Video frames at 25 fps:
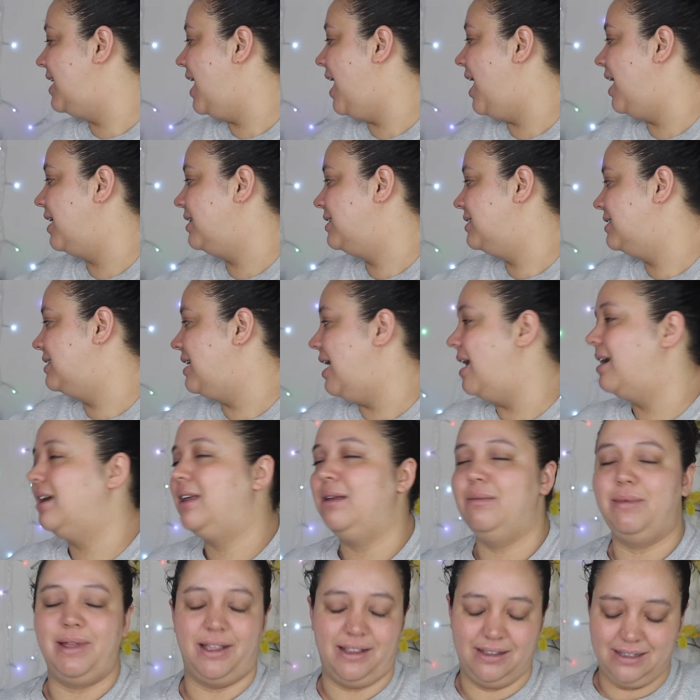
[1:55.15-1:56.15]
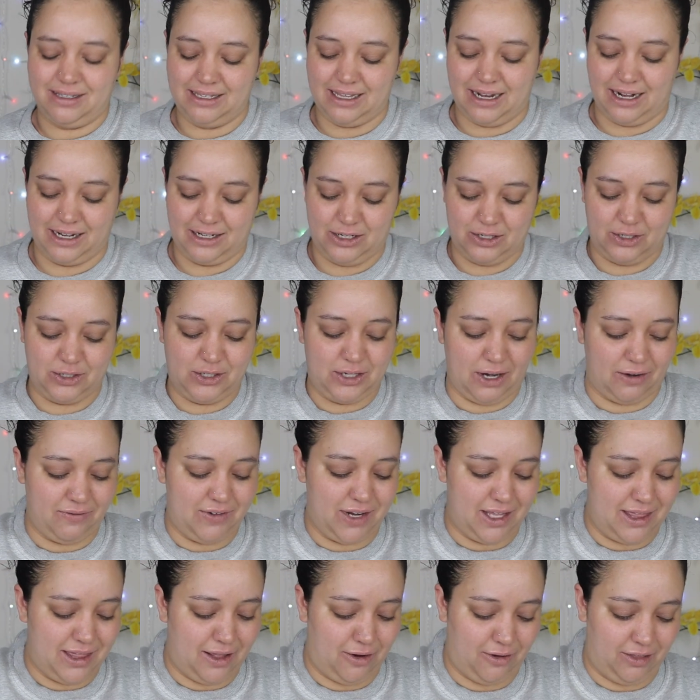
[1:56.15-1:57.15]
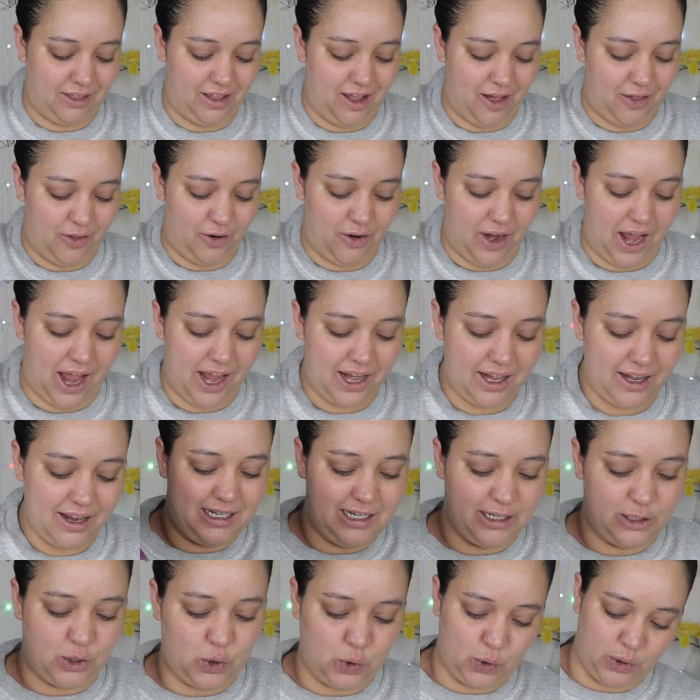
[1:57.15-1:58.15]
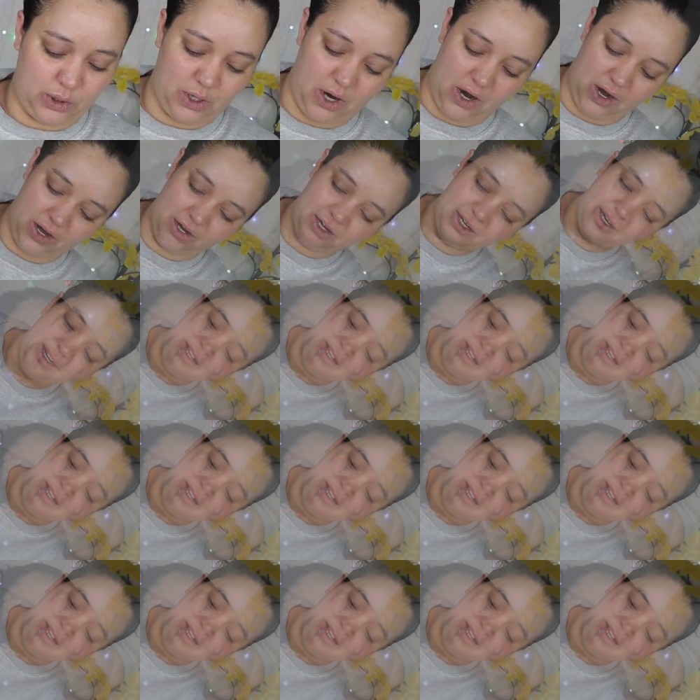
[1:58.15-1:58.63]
tax documents that I just shoved in there the other day. Disregard.